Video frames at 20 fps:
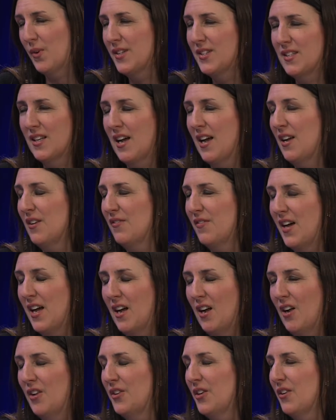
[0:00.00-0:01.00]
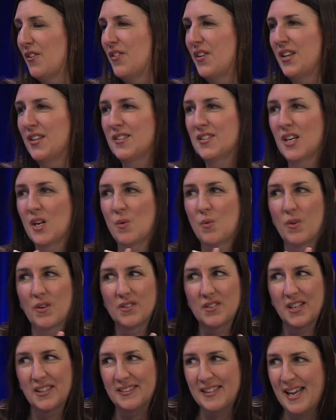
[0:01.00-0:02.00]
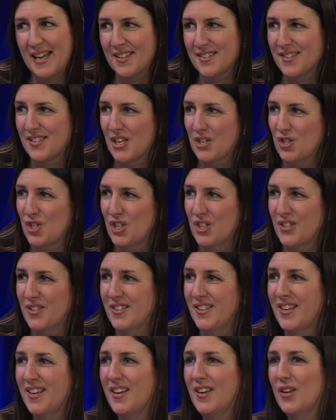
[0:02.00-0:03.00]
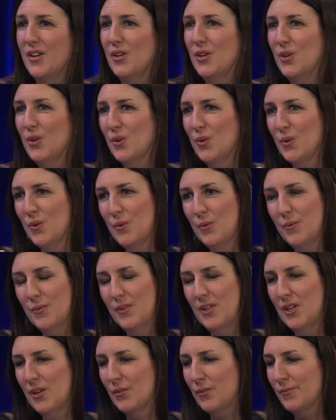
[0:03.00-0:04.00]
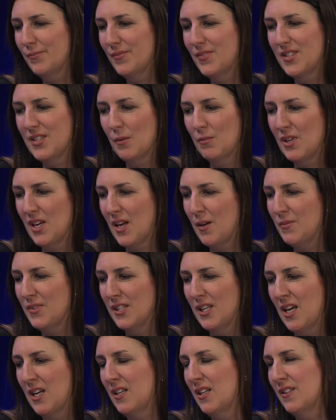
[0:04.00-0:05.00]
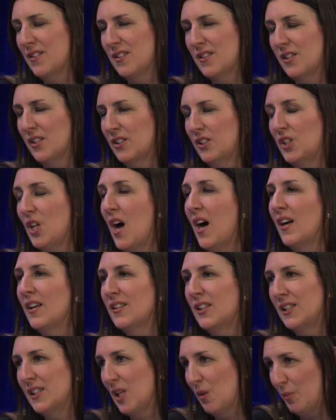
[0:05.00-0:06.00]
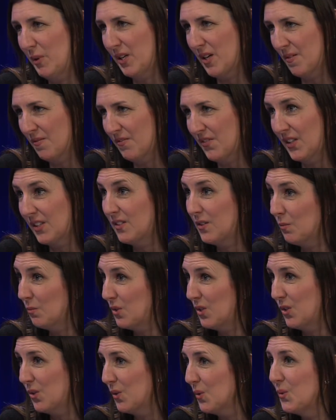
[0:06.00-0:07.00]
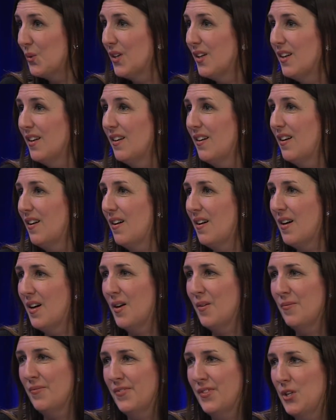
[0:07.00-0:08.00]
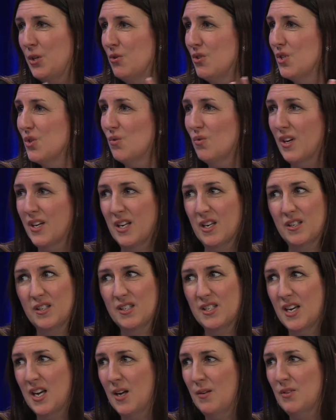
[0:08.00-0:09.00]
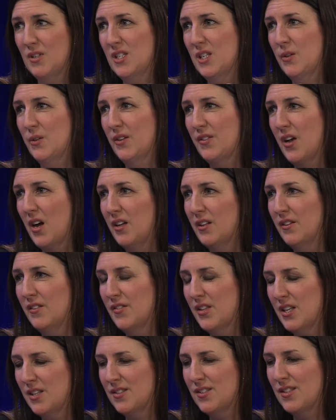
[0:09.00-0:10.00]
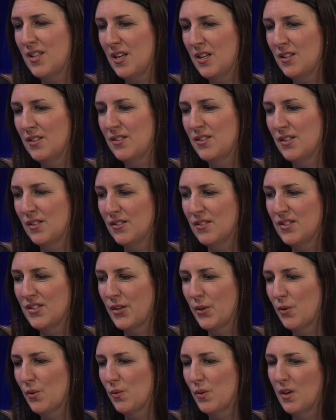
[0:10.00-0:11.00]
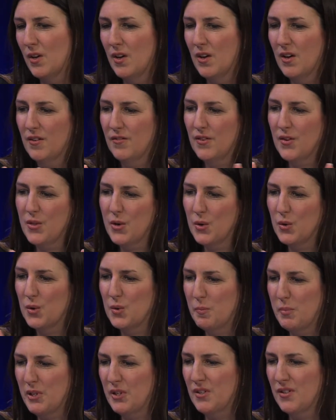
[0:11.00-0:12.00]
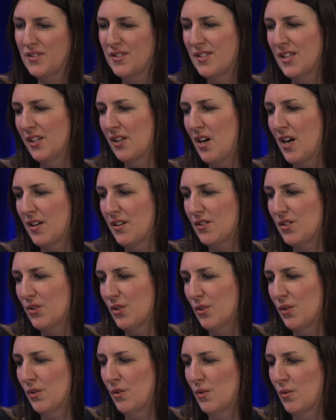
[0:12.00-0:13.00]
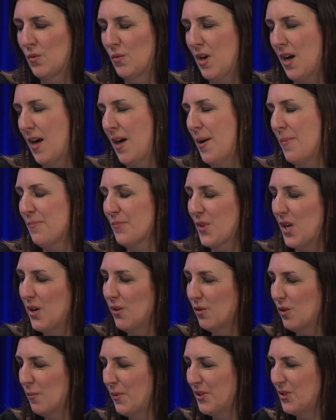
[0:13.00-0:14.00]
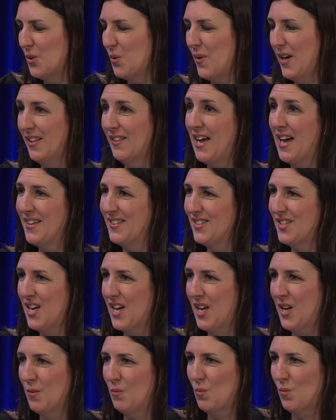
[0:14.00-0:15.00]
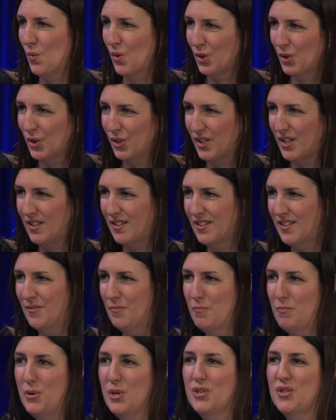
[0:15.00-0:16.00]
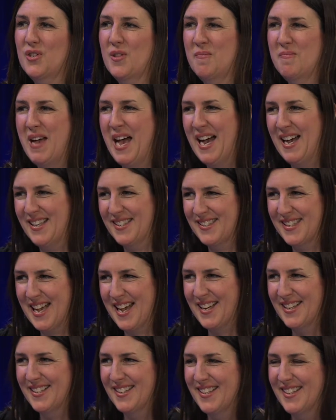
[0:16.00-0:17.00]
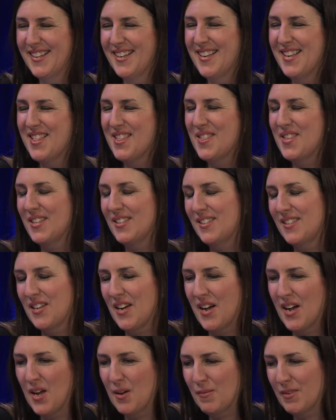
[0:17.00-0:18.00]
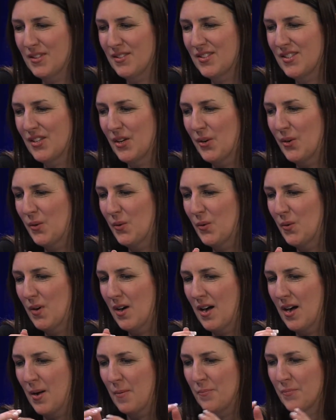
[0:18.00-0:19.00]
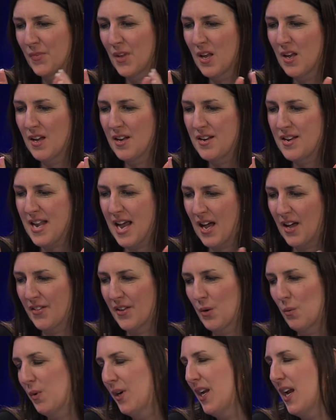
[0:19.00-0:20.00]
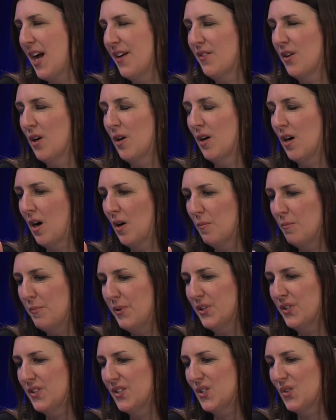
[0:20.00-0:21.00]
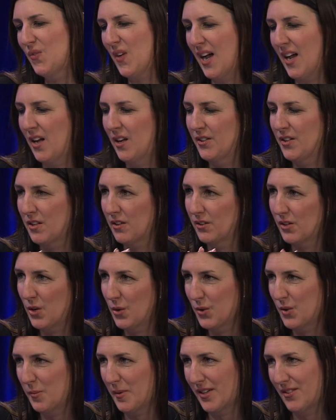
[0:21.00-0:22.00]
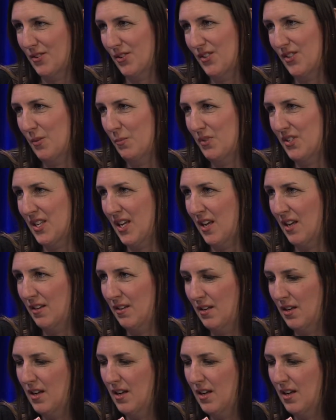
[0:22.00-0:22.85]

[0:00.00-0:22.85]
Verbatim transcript: ones that I filed are things mm -hmm. that I worked on last mm-hmm. session. Mm -hmm who, you know, sometimes again, it's the clock that they become victim to. Right. Um, you just run out of time to deal with all of these things. And so for those bills that got a certain um, incremental way last time, we're looking to push them past right. that this time. And so um, now that we have our, our bills filed and our co-sponsorships done,